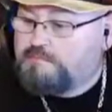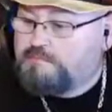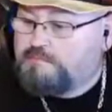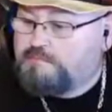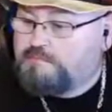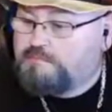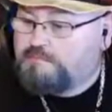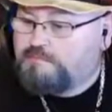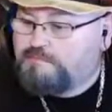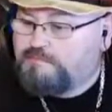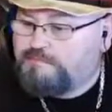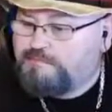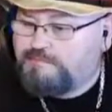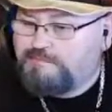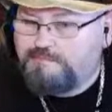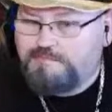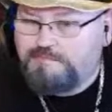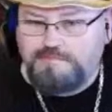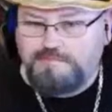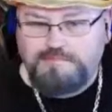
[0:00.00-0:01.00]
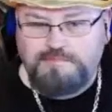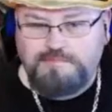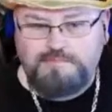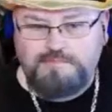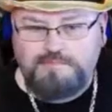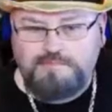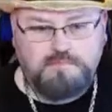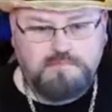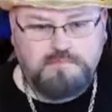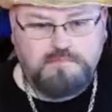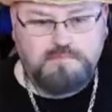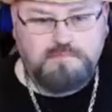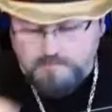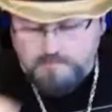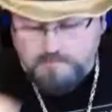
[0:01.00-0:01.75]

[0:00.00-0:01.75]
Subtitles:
But there's major